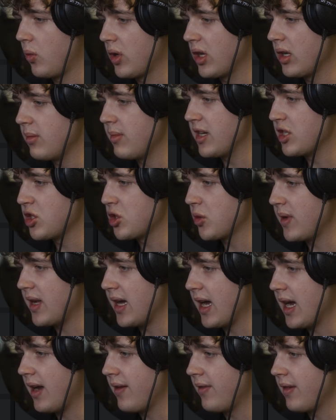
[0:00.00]
We're going to make sure we
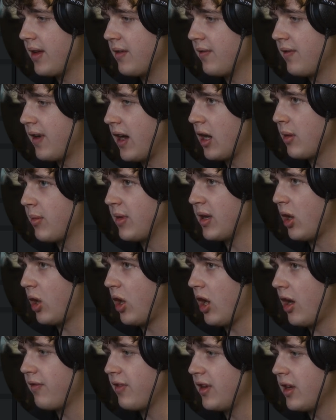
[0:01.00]
have environment
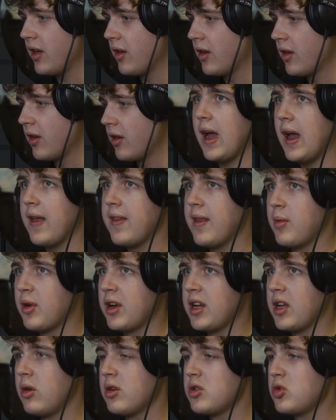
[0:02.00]
off here, and then we're
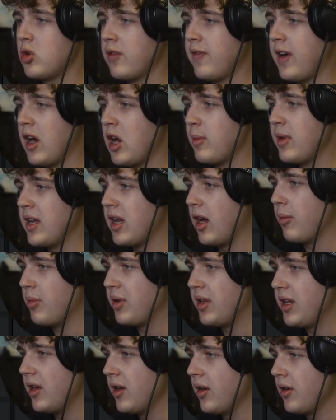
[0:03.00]
going to go into our environment up
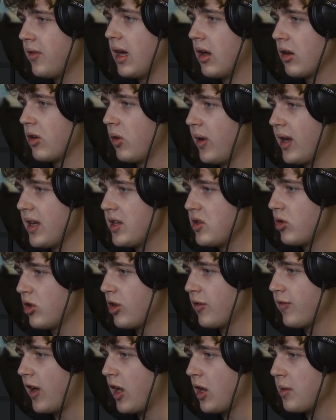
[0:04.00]
here. Now, going into
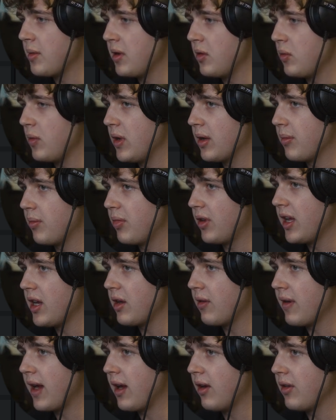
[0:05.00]
our environment, we can play
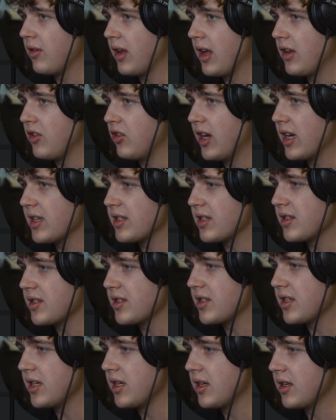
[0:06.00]
around, as you guys can
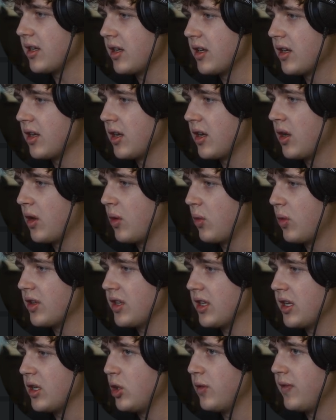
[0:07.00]
see, with
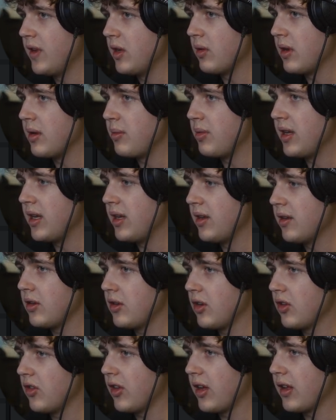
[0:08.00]
the UV repeat,
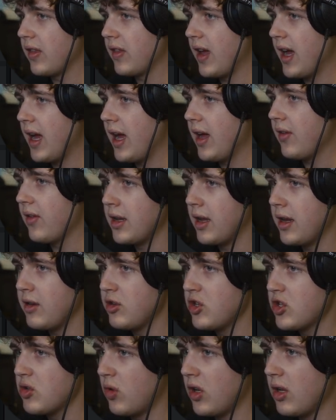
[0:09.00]
just like that. Now you
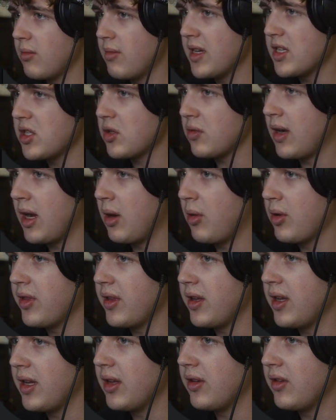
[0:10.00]
just want to mess around
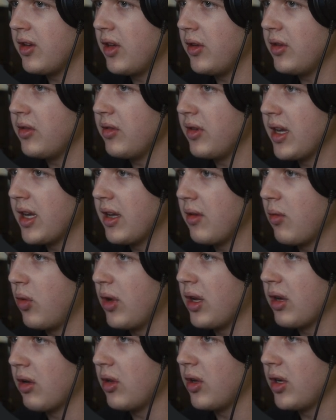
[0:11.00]
with it until you get
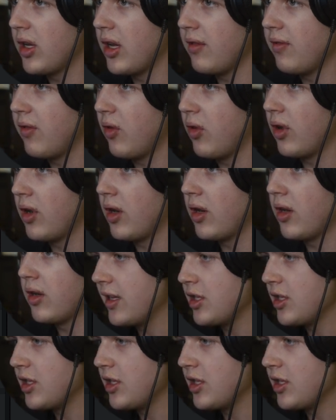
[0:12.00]
what you're looking for.